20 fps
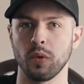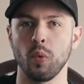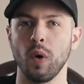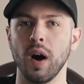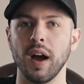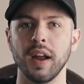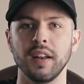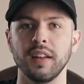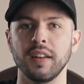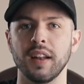
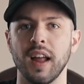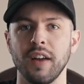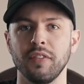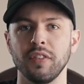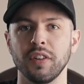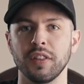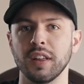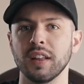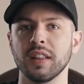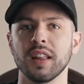why did
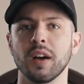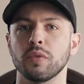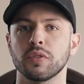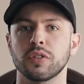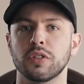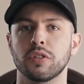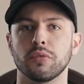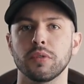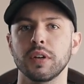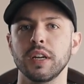everything that
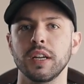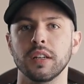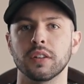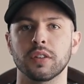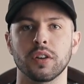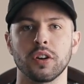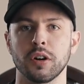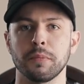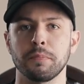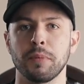was green
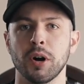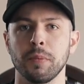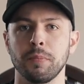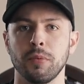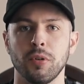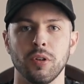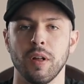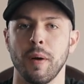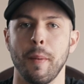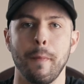turn
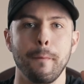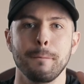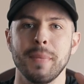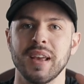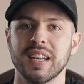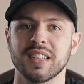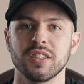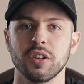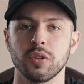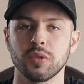purple?
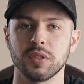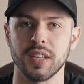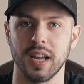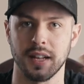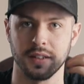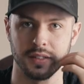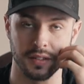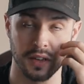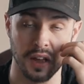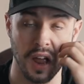makes no
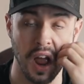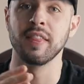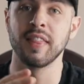sense.